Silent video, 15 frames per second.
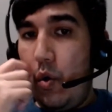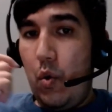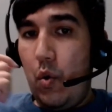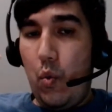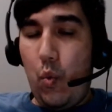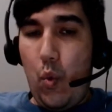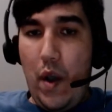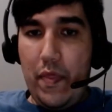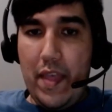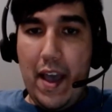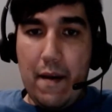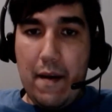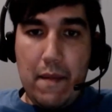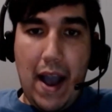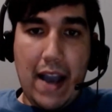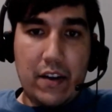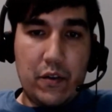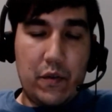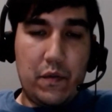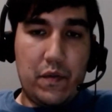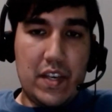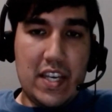When that miner
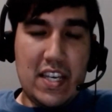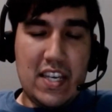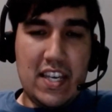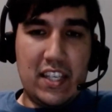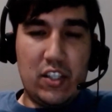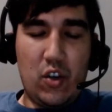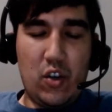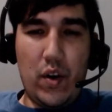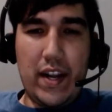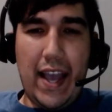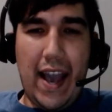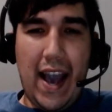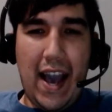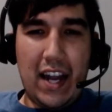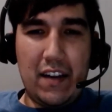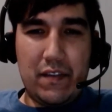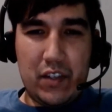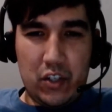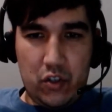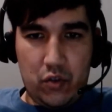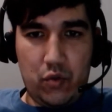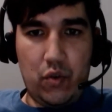fee is going out of
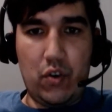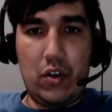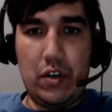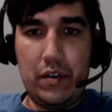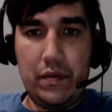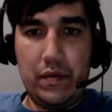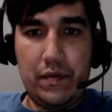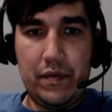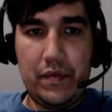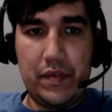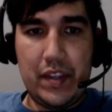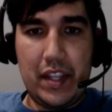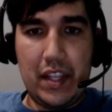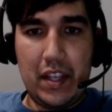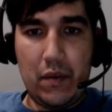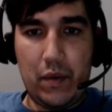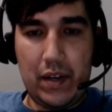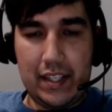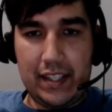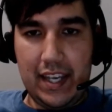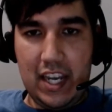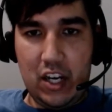control, when
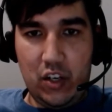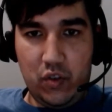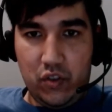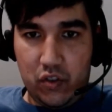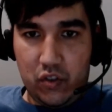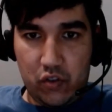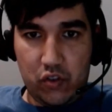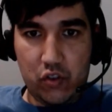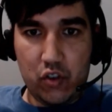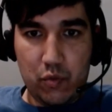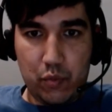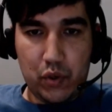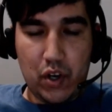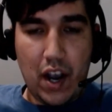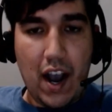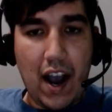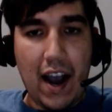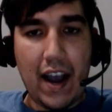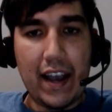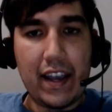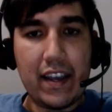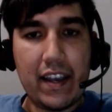it's getting super
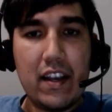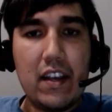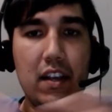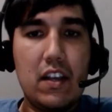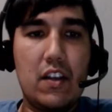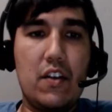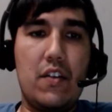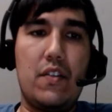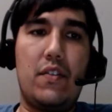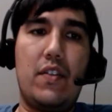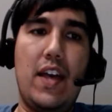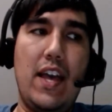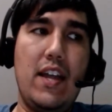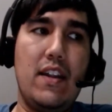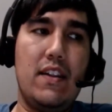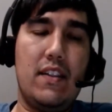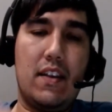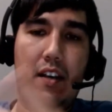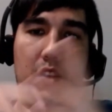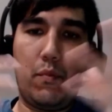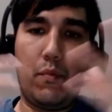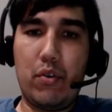high, then the
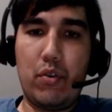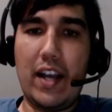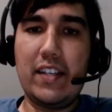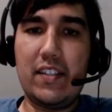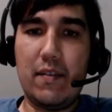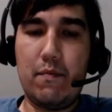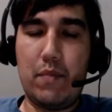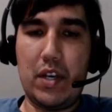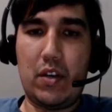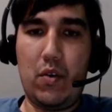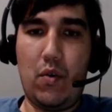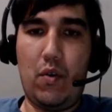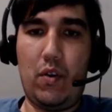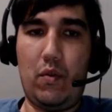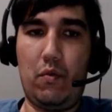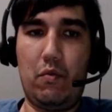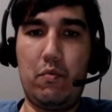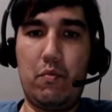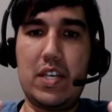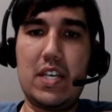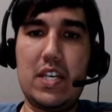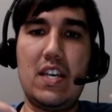price of Bitcoin will
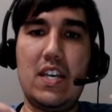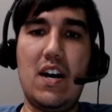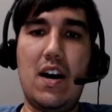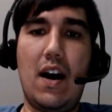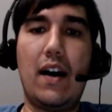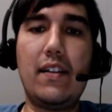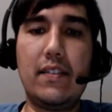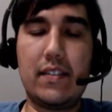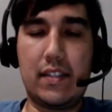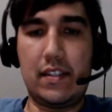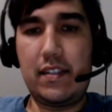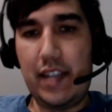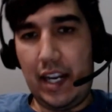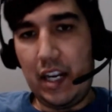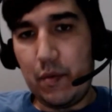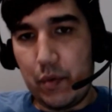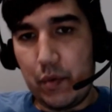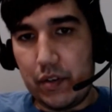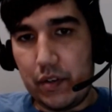be unsustainable.